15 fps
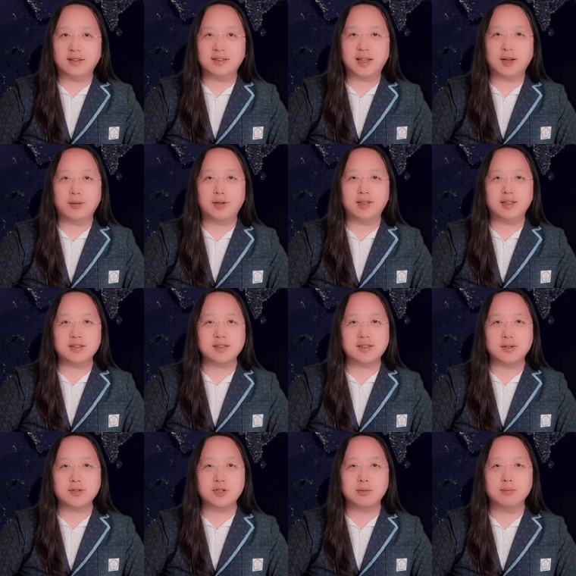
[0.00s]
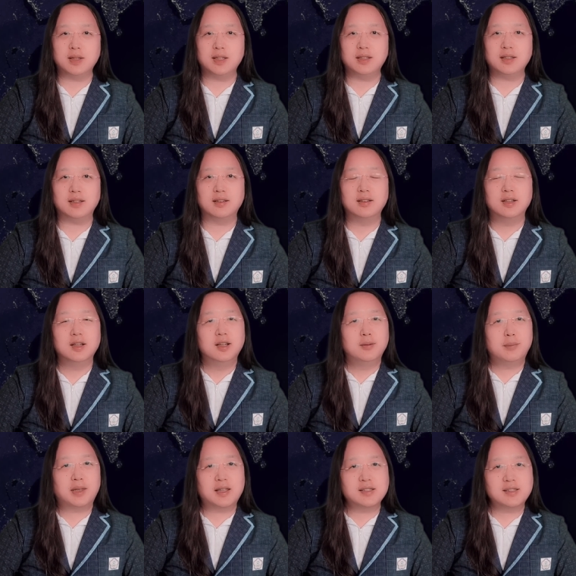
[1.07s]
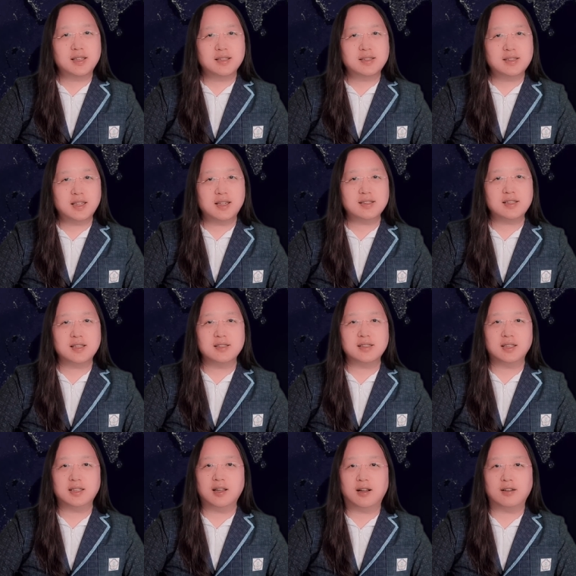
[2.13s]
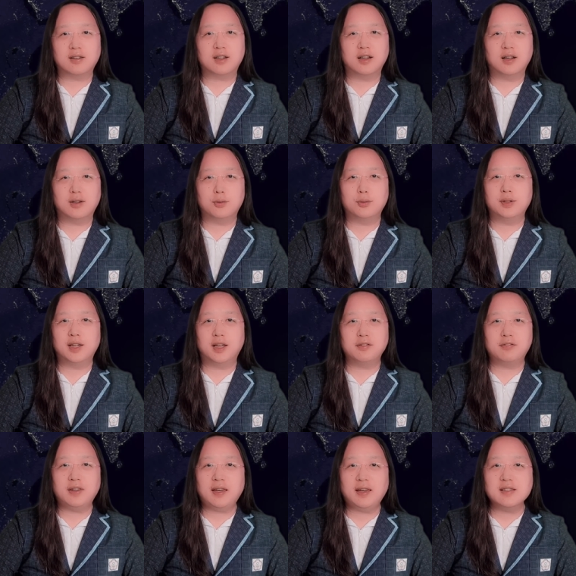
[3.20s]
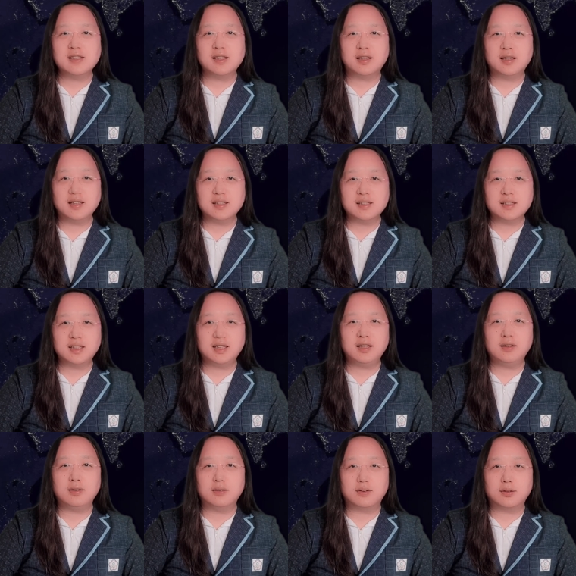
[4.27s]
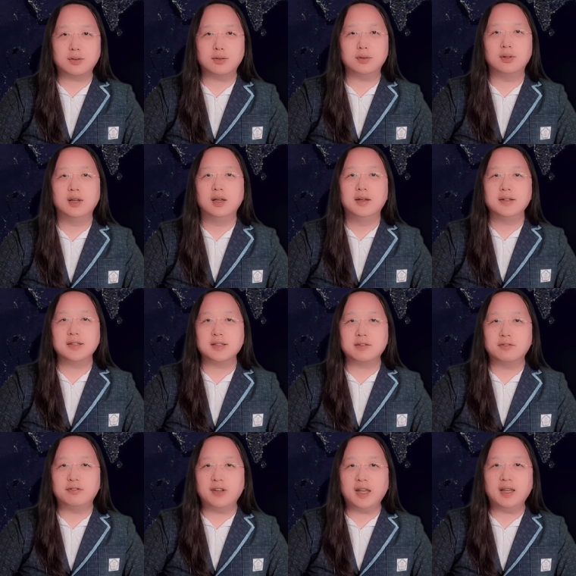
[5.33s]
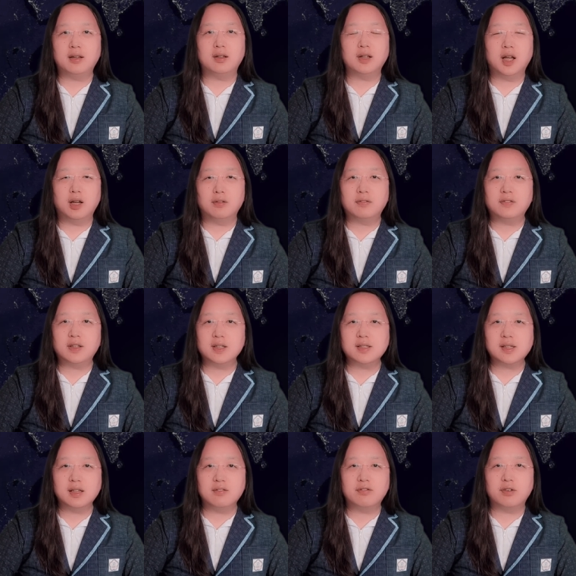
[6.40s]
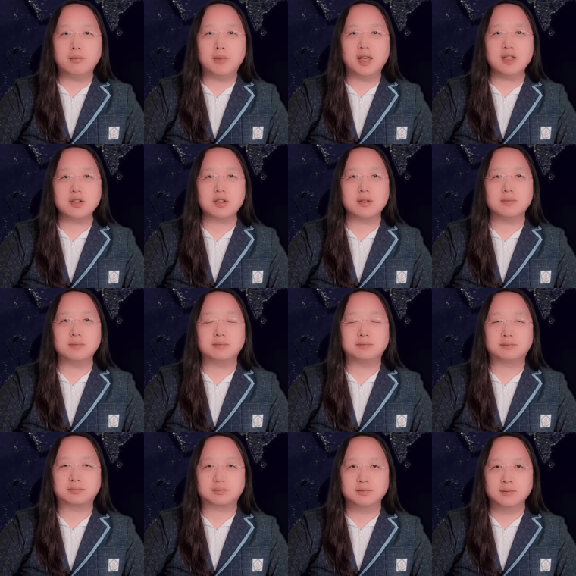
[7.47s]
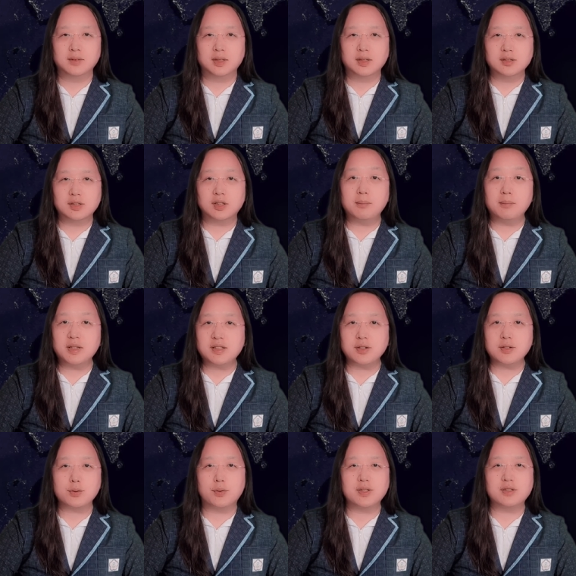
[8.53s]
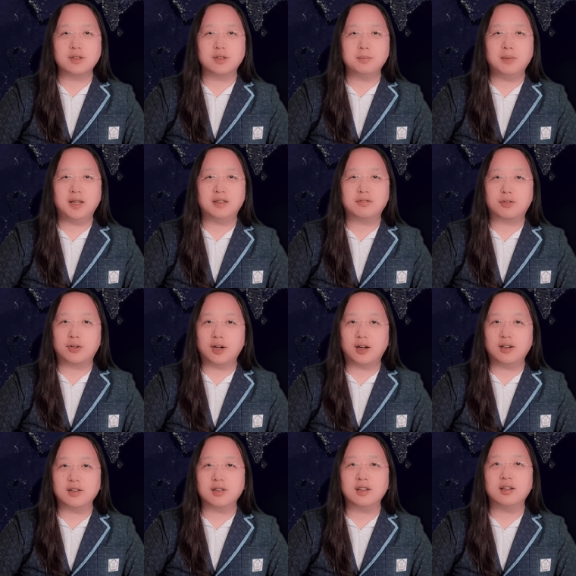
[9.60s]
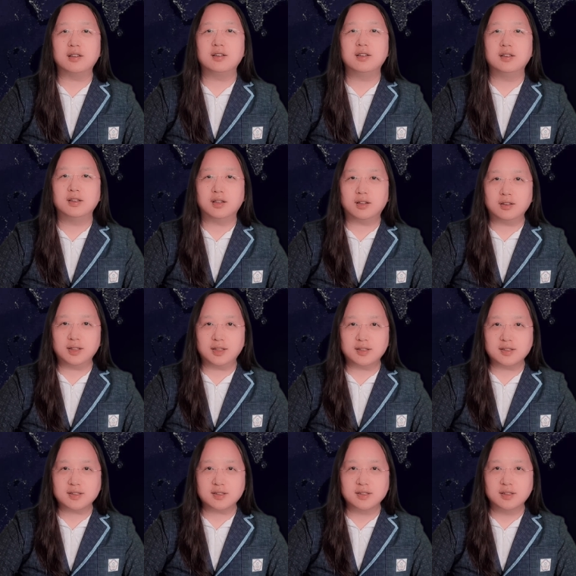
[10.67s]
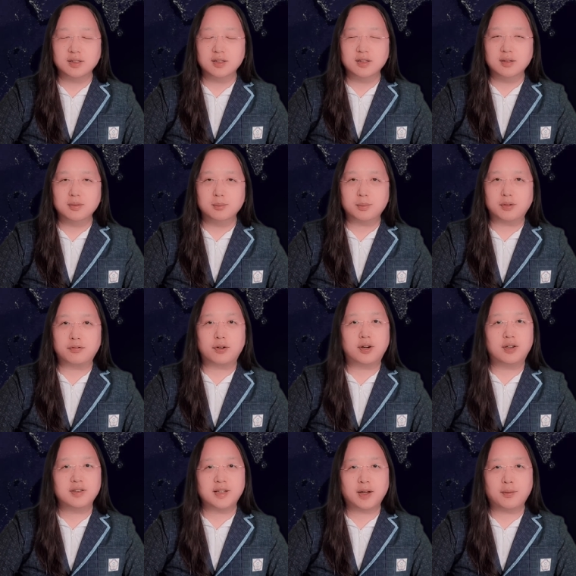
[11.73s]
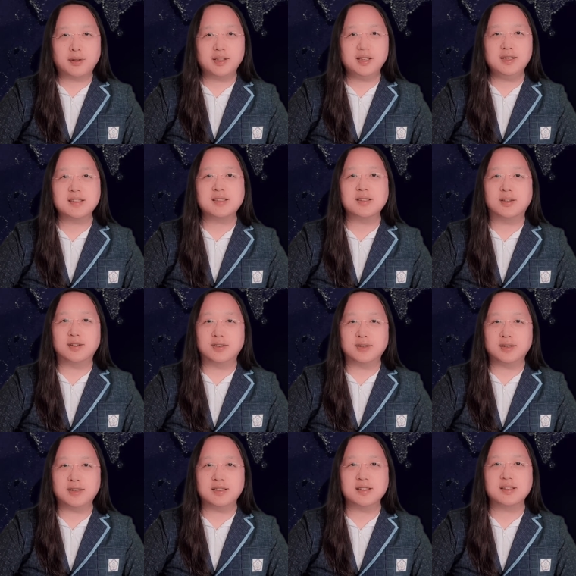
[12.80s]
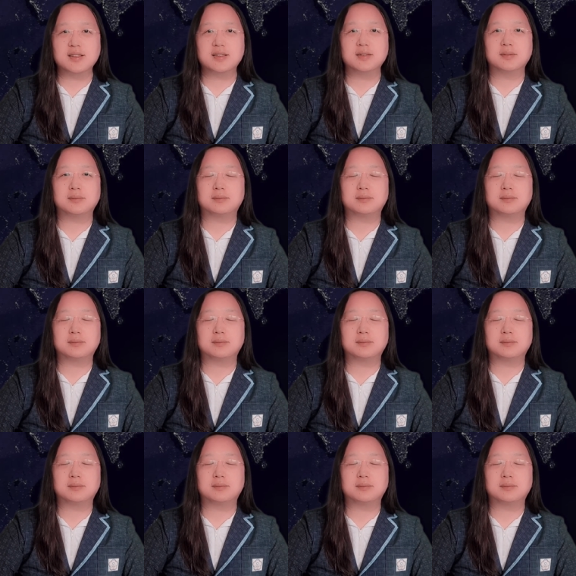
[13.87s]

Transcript: on Taiwanese social media because the citizens in Hong Kong would have easily seen through this veil of disinformation. So the message was not meant for a Hong Kong audience, but for a Taiwanese audience.